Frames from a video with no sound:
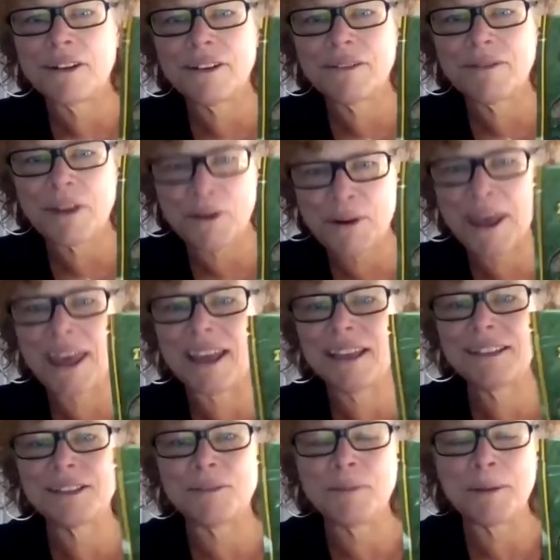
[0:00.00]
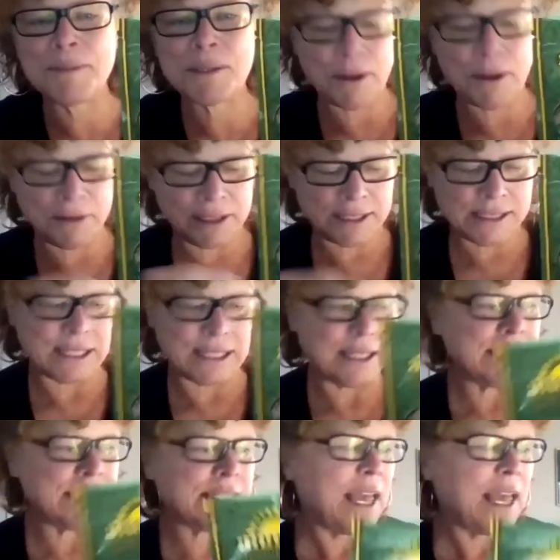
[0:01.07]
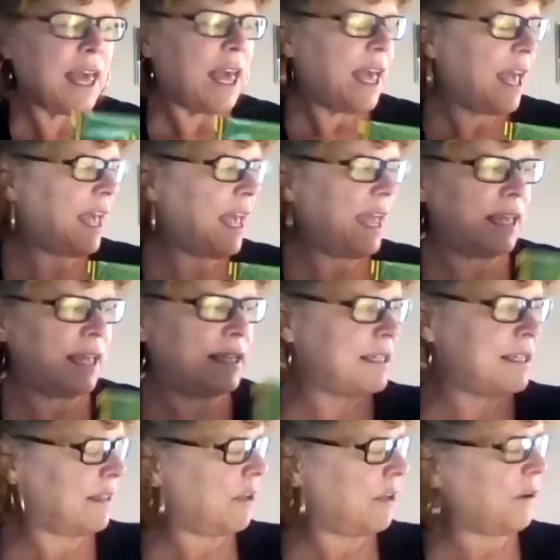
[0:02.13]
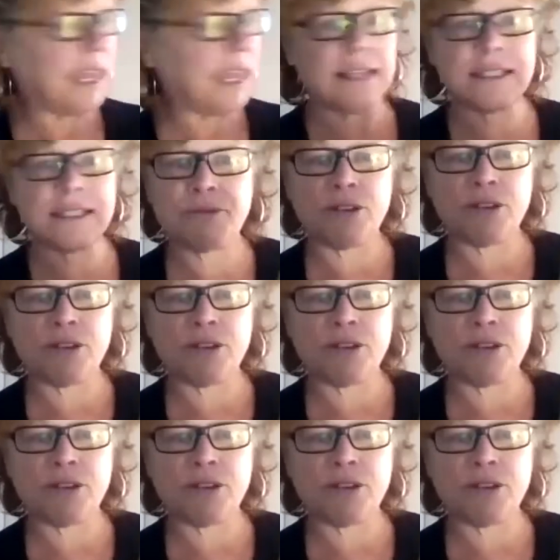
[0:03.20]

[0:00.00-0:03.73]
Okay, so Mums sprouting seeds. And you can get different